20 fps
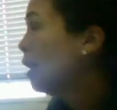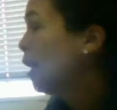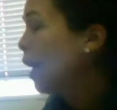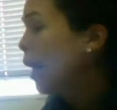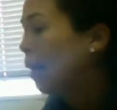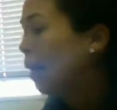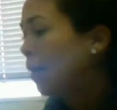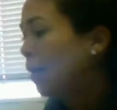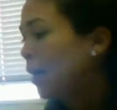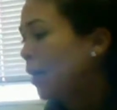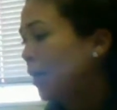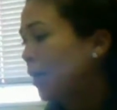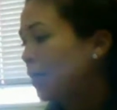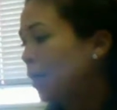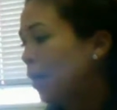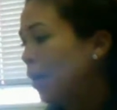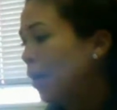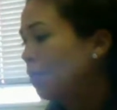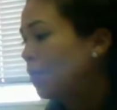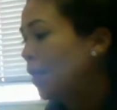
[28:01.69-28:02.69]
I didn't get to
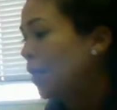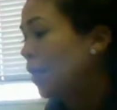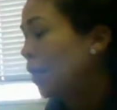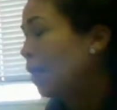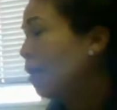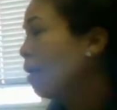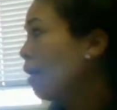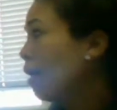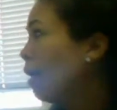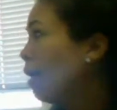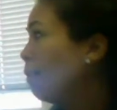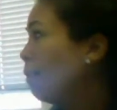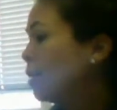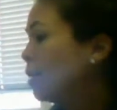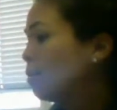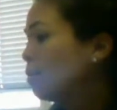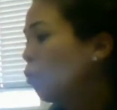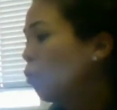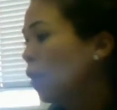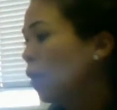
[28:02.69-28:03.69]
update it
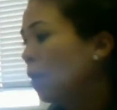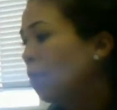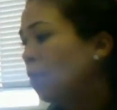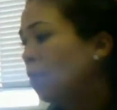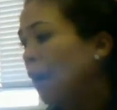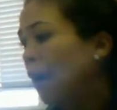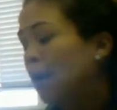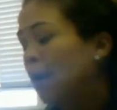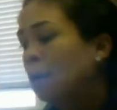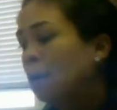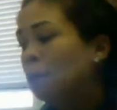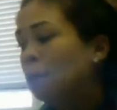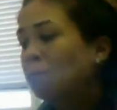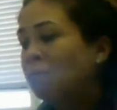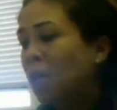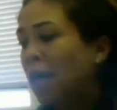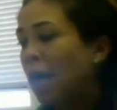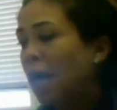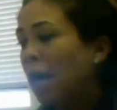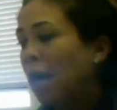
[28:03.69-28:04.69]
this morning, but
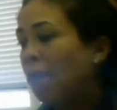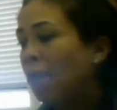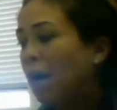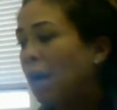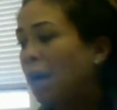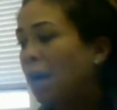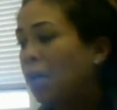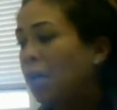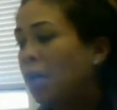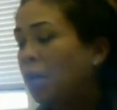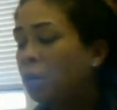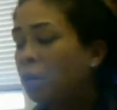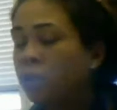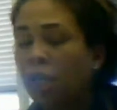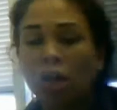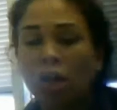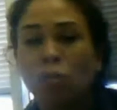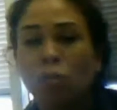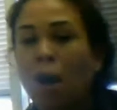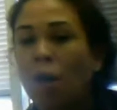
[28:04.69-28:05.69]
you know, we
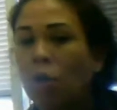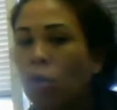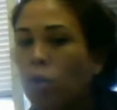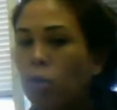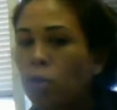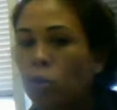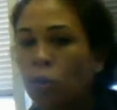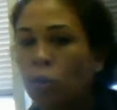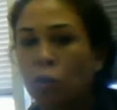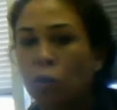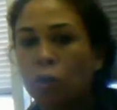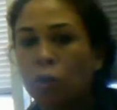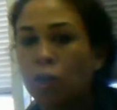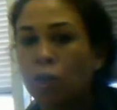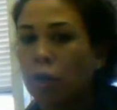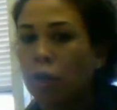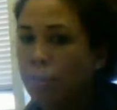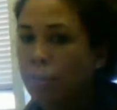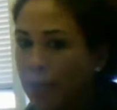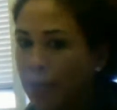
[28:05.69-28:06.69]
talked about culture
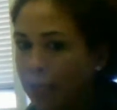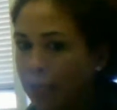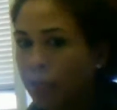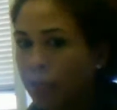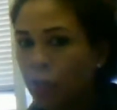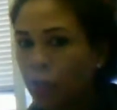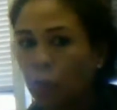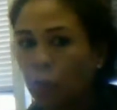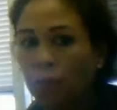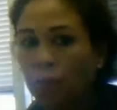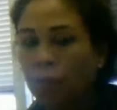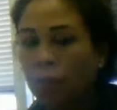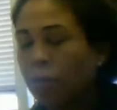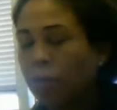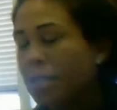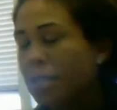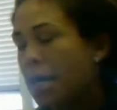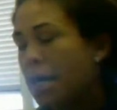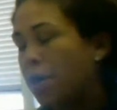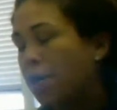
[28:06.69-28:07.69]
earlier and making sure we're
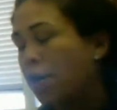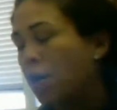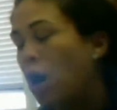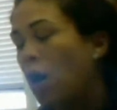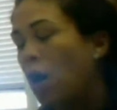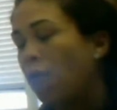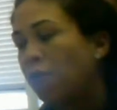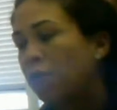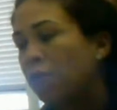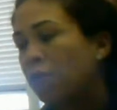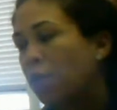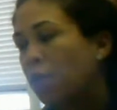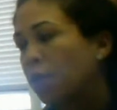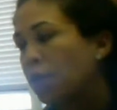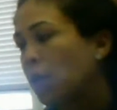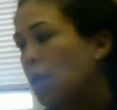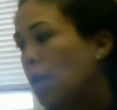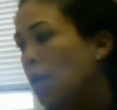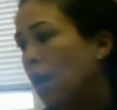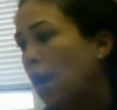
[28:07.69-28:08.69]
building that in our
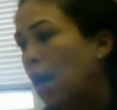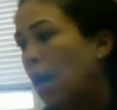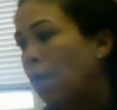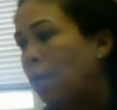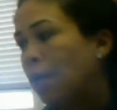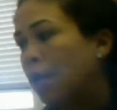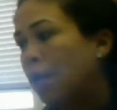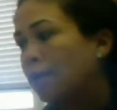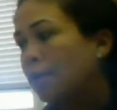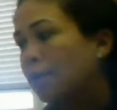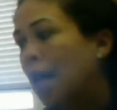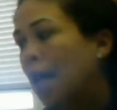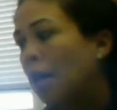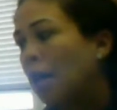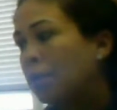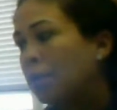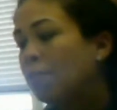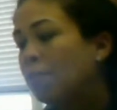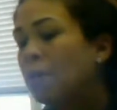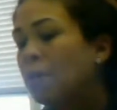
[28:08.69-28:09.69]
offices, because
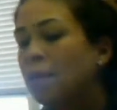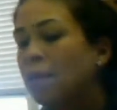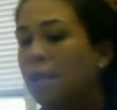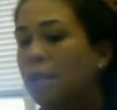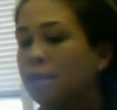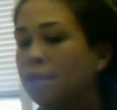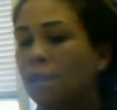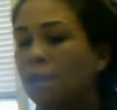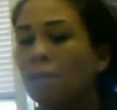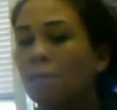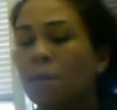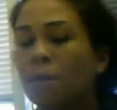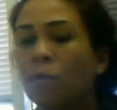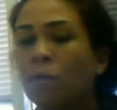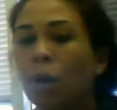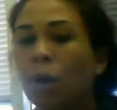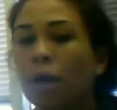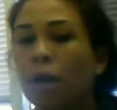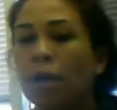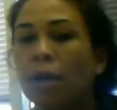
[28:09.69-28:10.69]
that, to me, that's going to be what